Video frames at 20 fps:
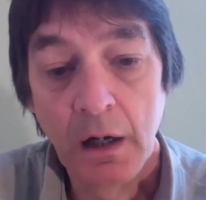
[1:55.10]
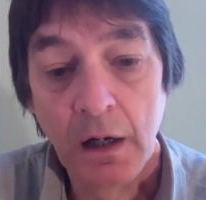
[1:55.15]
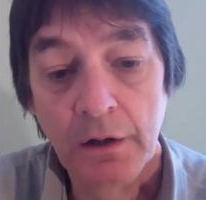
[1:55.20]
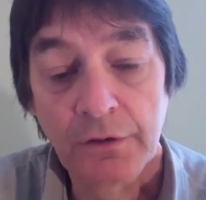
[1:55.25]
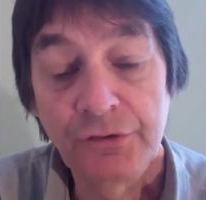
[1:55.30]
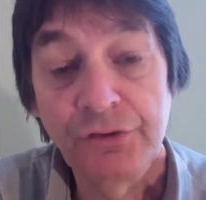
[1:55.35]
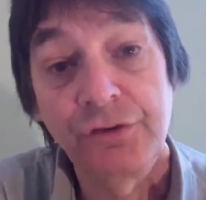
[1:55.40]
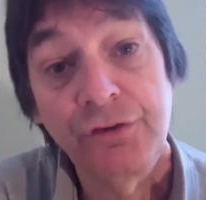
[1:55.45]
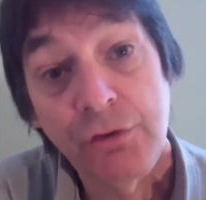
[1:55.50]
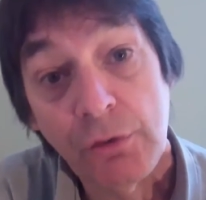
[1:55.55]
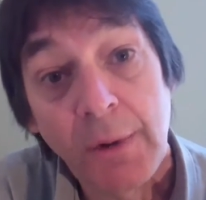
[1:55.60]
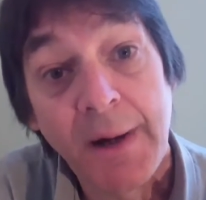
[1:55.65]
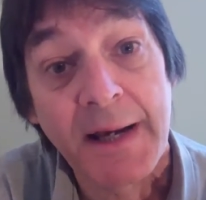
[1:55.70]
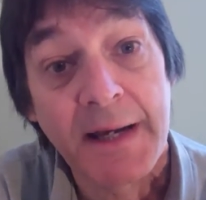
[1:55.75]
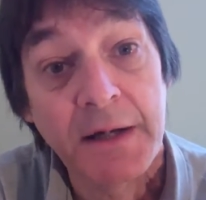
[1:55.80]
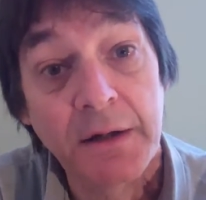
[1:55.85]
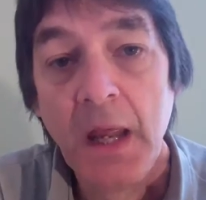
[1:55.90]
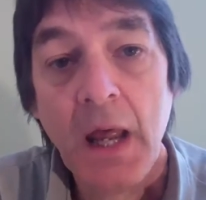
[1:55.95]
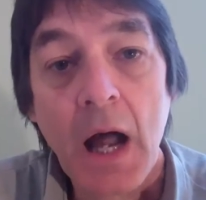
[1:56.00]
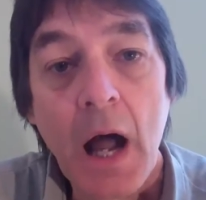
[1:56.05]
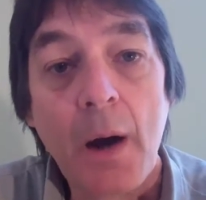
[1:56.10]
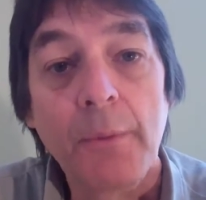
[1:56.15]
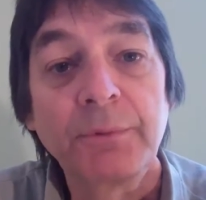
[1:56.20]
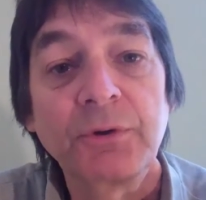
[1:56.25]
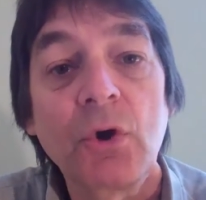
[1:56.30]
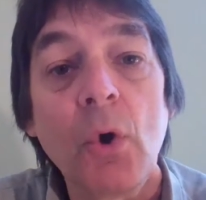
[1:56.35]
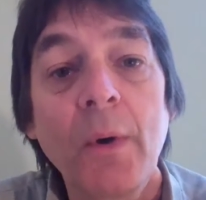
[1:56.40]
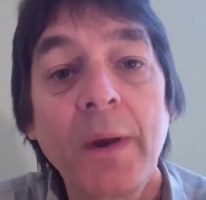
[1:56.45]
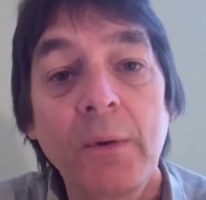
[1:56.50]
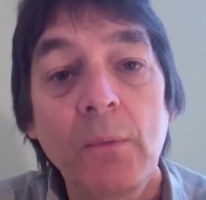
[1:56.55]
street. I was
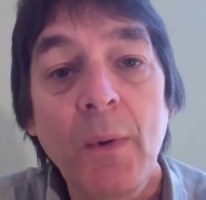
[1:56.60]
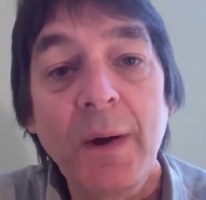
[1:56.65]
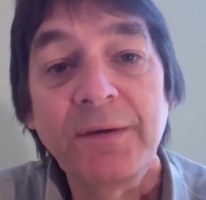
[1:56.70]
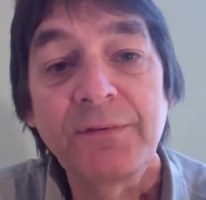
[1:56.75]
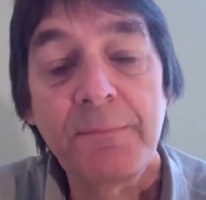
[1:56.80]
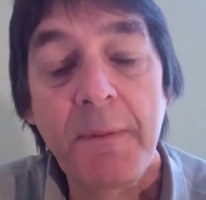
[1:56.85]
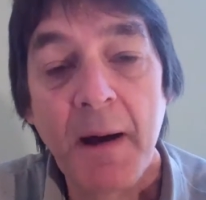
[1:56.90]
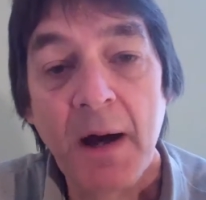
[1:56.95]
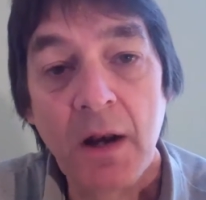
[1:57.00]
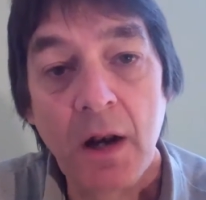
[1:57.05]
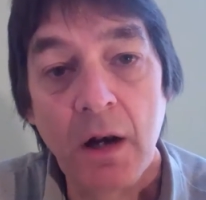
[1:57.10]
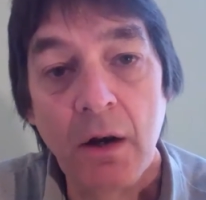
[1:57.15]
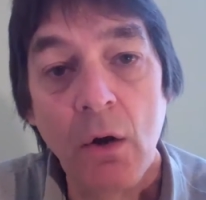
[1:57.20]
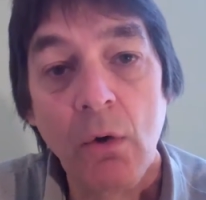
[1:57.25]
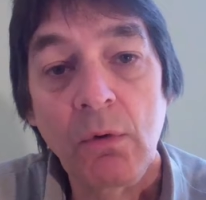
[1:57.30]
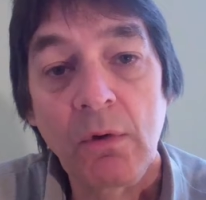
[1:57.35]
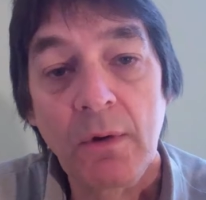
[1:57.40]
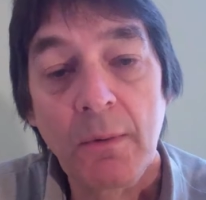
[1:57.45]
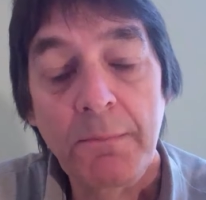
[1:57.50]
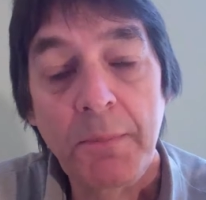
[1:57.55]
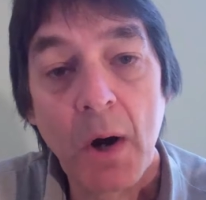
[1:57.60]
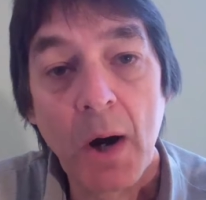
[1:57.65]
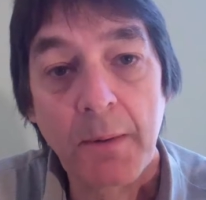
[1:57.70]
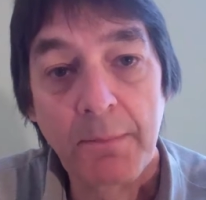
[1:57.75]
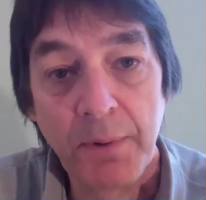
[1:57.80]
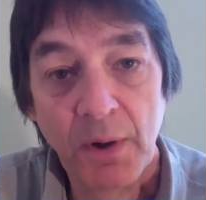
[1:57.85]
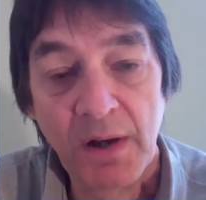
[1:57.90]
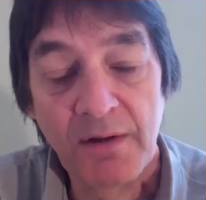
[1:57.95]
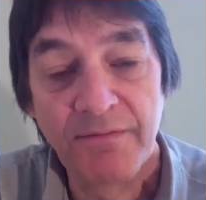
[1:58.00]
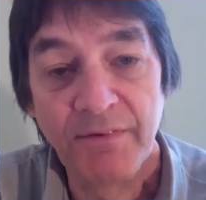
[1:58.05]
going westbound on Oakland Park
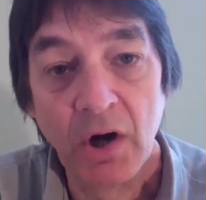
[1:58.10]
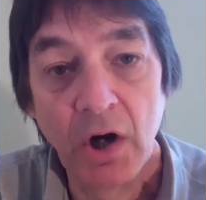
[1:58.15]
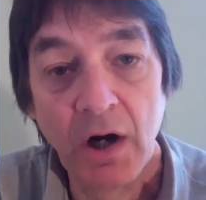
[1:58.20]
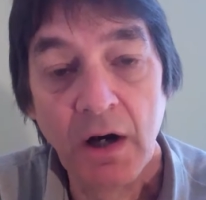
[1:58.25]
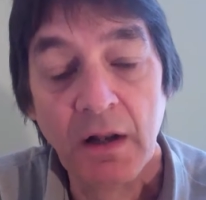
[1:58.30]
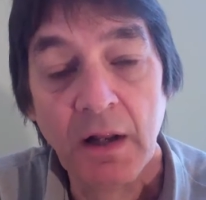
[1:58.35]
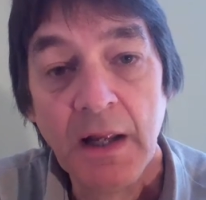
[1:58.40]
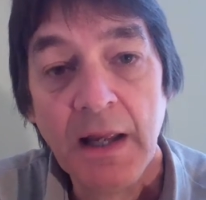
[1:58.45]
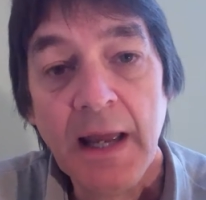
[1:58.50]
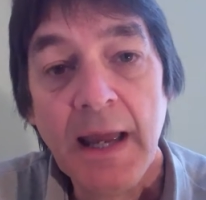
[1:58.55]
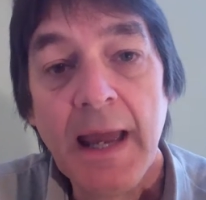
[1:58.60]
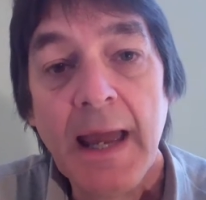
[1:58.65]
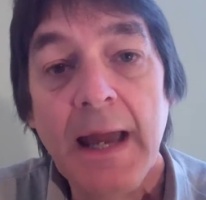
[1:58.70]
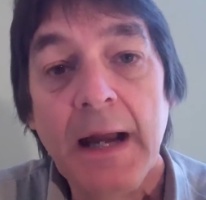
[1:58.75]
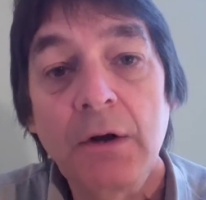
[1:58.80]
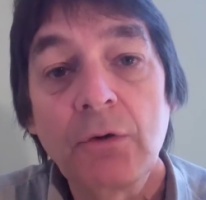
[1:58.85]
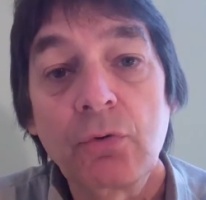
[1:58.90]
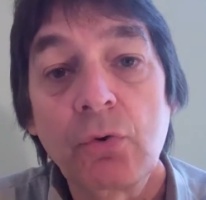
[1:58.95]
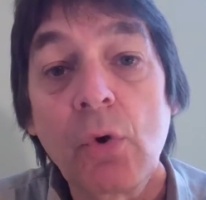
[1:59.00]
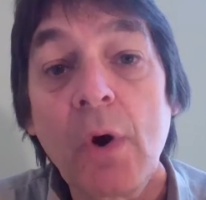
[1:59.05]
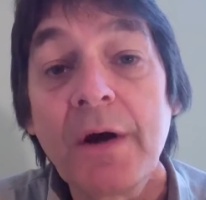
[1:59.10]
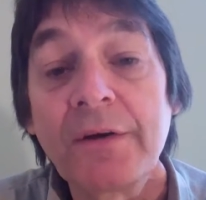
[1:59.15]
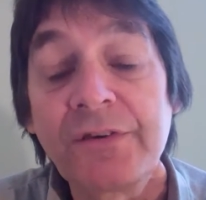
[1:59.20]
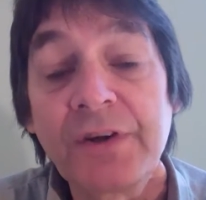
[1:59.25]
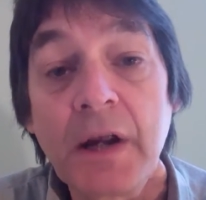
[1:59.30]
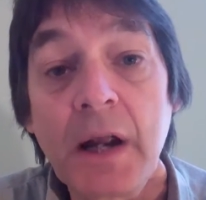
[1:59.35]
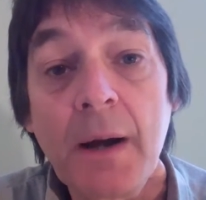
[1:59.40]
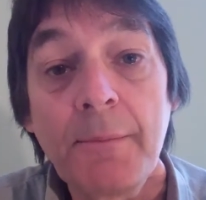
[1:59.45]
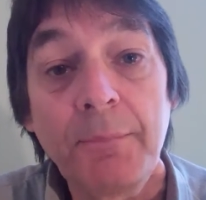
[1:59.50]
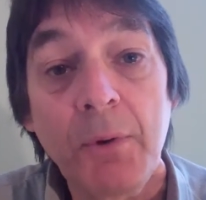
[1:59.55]
Boulevard,
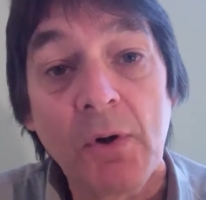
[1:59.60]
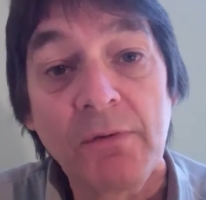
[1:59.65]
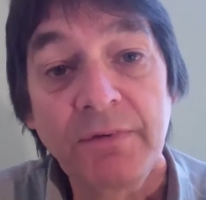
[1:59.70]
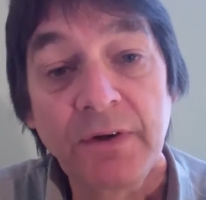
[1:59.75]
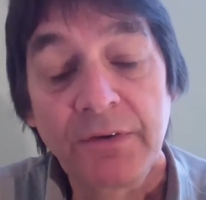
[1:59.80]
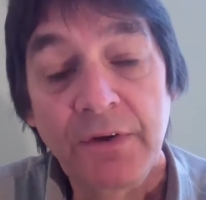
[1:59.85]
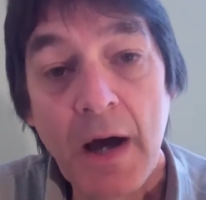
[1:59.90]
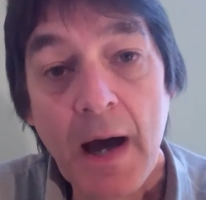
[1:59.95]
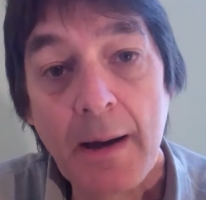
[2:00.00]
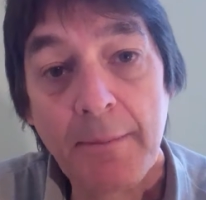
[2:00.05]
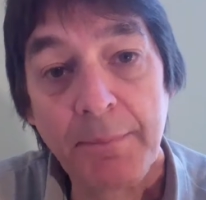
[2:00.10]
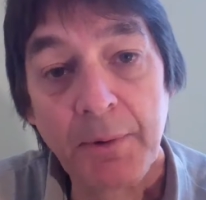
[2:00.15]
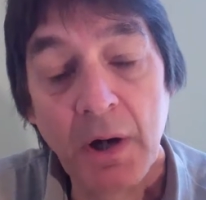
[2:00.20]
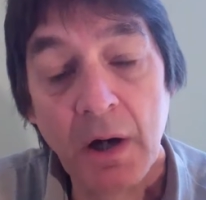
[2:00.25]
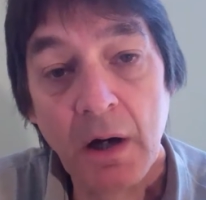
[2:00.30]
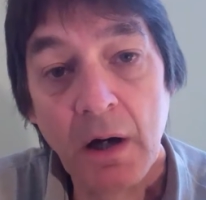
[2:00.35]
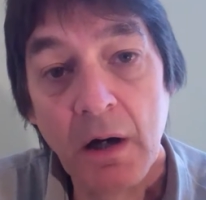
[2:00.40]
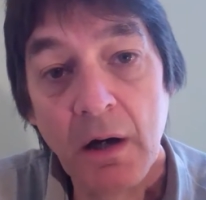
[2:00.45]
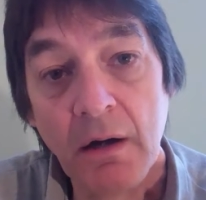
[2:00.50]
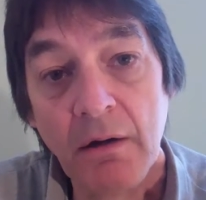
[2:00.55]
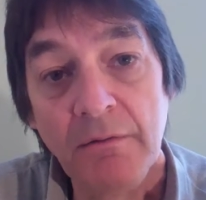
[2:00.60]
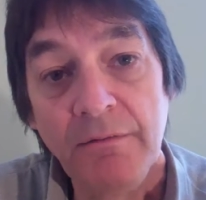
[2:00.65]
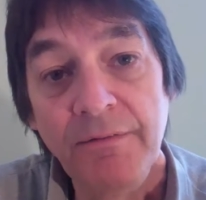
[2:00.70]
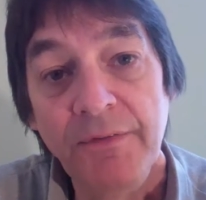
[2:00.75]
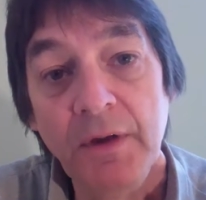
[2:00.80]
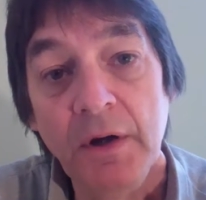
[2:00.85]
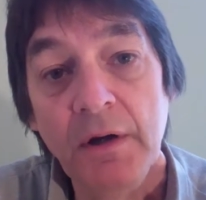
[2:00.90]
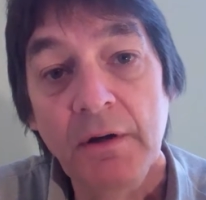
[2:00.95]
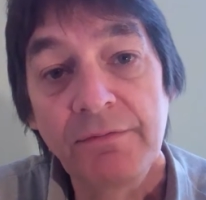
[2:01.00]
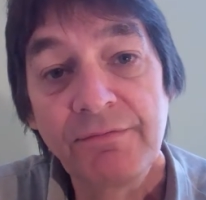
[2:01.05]
crossing up over top of
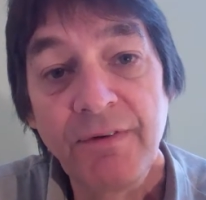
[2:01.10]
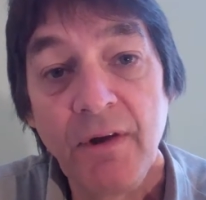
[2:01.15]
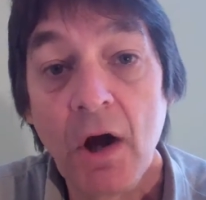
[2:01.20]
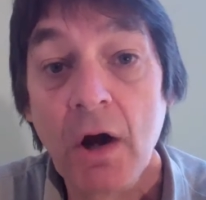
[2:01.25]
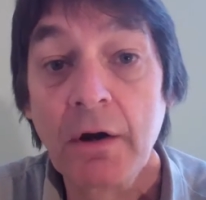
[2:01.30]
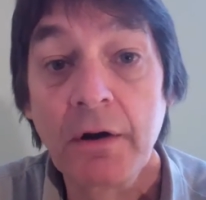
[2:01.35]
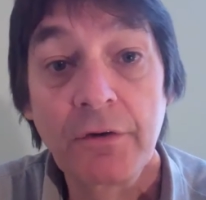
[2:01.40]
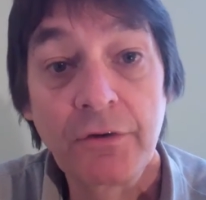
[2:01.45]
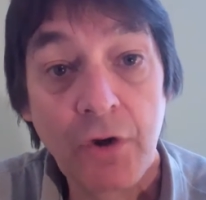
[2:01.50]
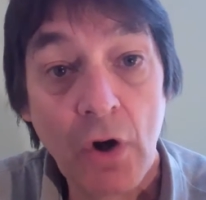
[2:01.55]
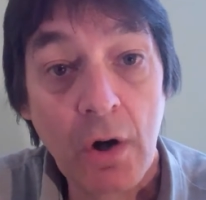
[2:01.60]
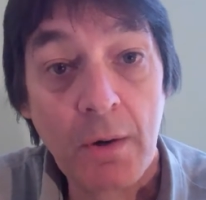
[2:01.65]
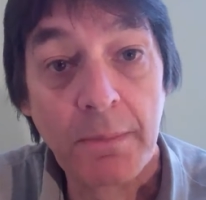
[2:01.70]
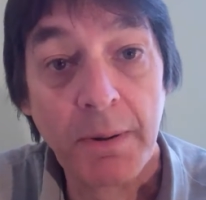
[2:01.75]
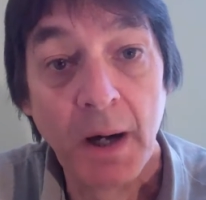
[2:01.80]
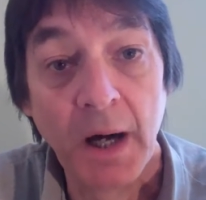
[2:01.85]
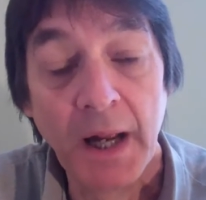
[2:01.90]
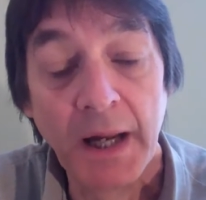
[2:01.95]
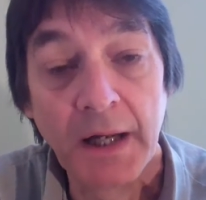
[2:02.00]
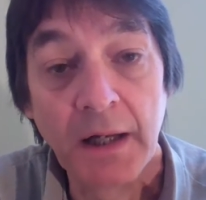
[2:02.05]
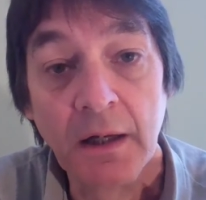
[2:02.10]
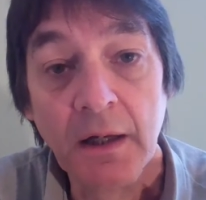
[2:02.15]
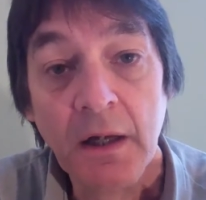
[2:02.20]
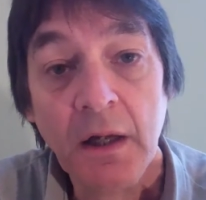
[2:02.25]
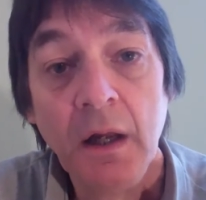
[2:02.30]
the Florida Turnpike,